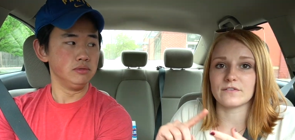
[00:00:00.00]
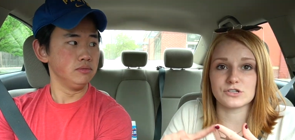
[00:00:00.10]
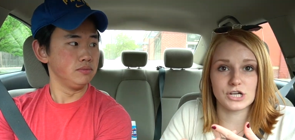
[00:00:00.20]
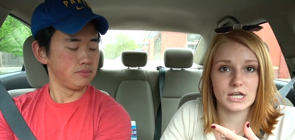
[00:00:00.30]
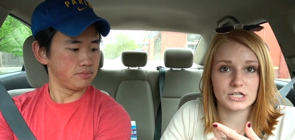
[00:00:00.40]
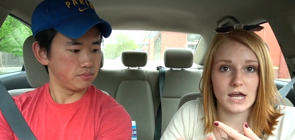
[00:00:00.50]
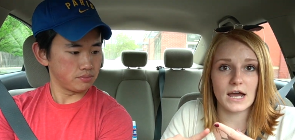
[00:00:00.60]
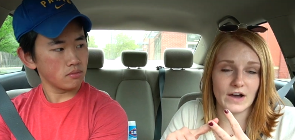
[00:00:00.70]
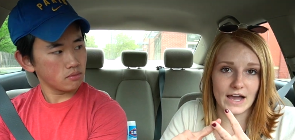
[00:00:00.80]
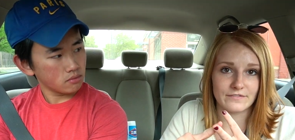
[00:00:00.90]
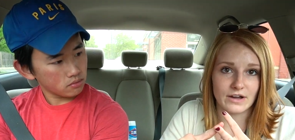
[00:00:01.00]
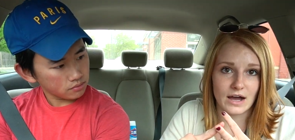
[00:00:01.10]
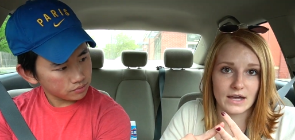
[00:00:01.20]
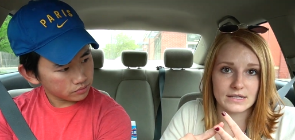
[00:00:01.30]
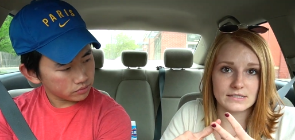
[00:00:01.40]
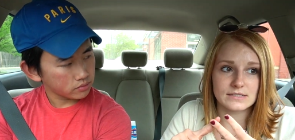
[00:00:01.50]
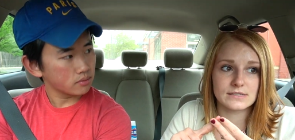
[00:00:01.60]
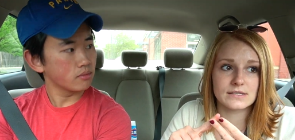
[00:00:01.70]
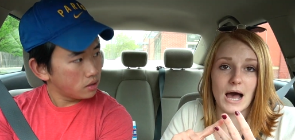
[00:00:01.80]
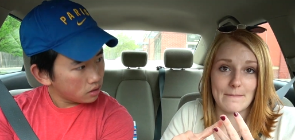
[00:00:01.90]
Speaker 1: have Shake Shack, Five
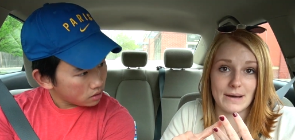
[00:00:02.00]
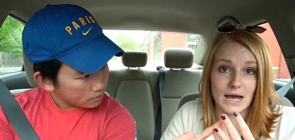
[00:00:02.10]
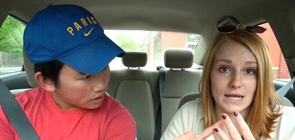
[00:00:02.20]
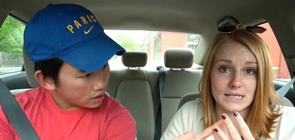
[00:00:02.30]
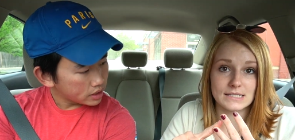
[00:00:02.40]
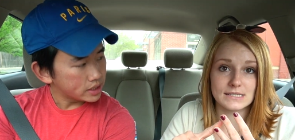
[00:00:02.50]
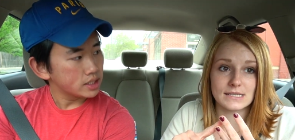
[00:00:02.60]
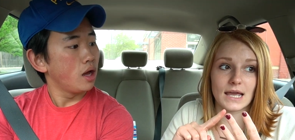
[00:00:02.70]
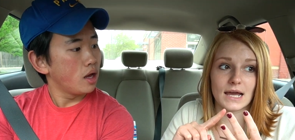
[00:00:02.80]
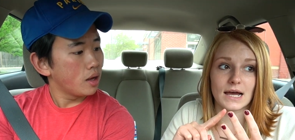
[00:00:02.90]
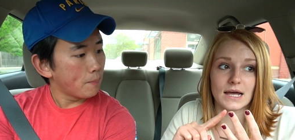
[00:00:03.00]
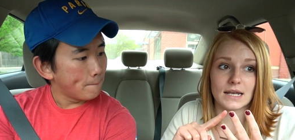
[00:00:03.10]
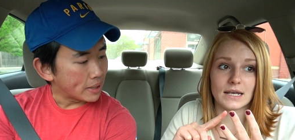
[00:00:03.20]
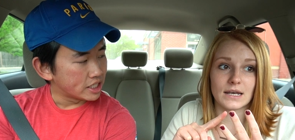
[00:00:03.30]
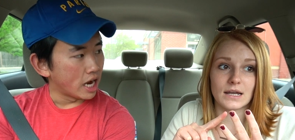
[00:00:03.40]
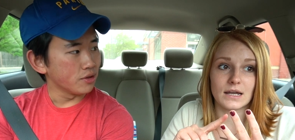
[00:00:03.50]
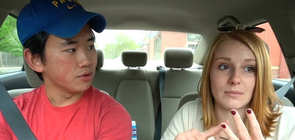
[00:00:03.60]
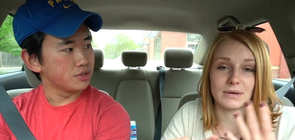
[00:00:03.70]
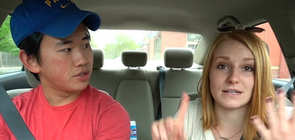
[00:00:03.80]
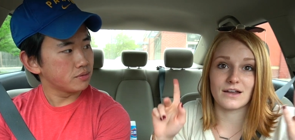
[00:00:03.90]
Guys, Popeyes, and
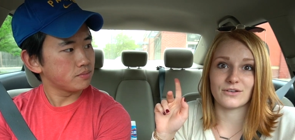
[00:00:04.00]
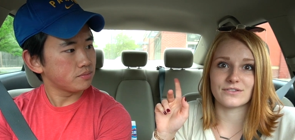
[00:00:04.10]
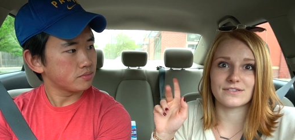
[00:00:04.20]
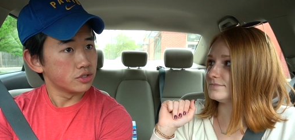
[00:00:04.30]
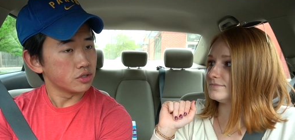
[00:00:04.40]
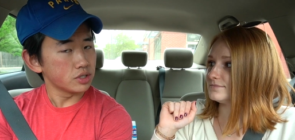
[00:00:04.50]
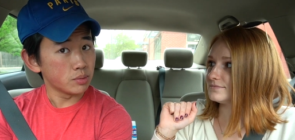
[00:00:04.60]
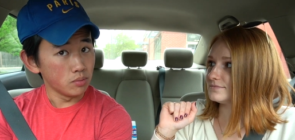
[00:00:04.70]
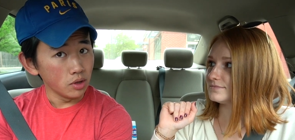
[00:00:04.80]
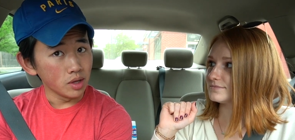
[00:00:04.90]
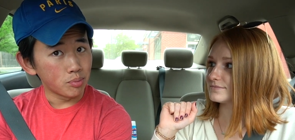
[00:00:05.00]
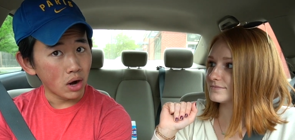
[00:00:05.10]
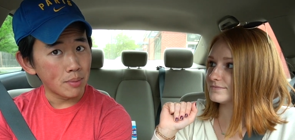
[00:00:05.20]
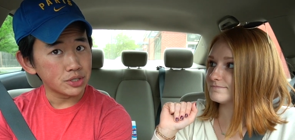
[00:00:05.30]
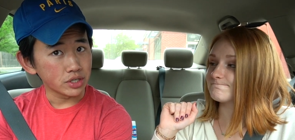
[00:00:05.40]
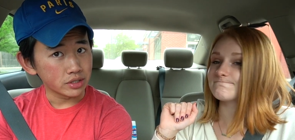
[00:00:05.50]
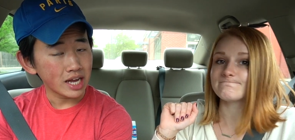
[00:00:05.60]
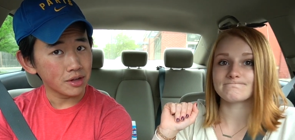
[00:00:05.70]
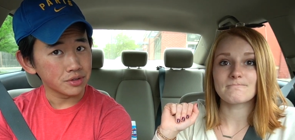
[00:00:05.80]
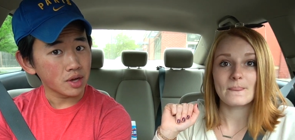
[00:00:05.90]
Speaker 2: McDonald's. McDonald's. So it's some really promising
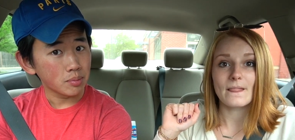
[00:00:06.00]
talent